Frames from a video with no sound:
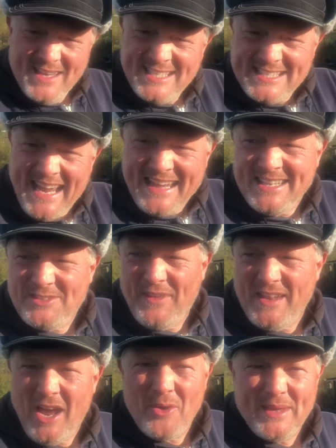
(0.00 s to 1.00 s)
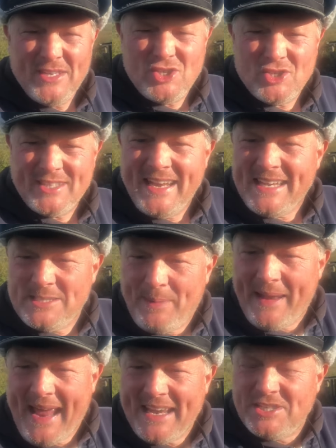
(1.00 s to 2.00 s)
as I say, this video is just an
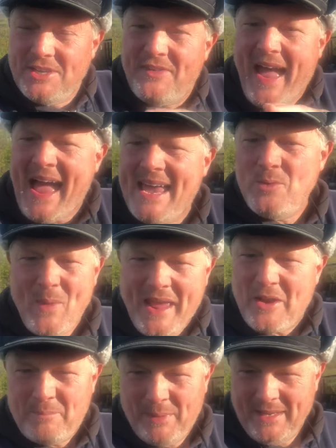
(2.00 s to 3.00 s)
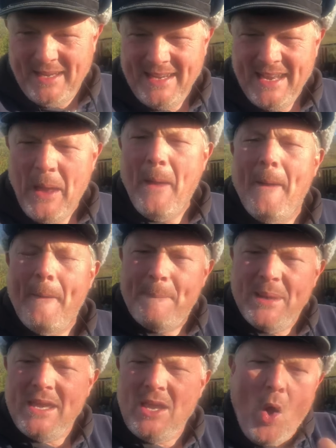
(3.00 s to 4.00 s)
explanation of A, where I've been,
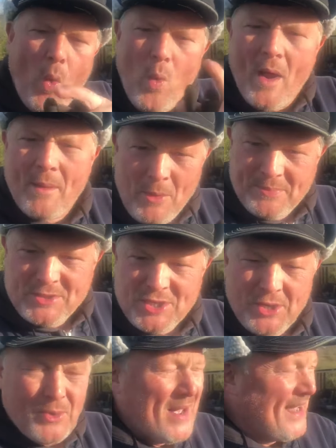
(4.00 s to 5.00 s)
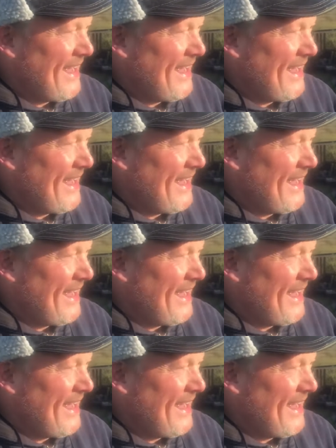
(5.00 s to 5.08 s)
B, what I'm up to,